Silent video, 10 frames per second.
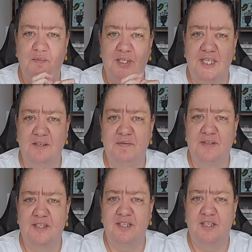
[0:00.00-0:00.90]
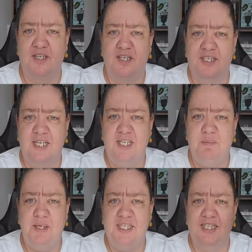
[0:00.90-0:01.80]
gifts on a daily
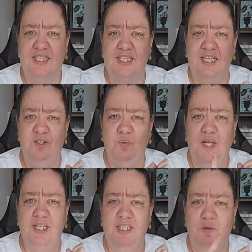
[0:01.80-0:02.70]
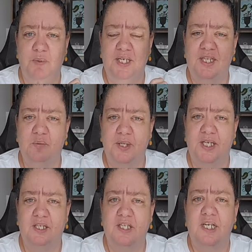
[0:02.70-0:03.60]
basis, as well as spinning the
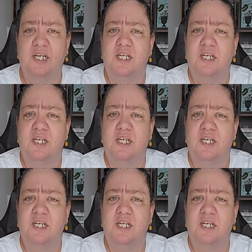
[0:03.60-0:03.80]
wheel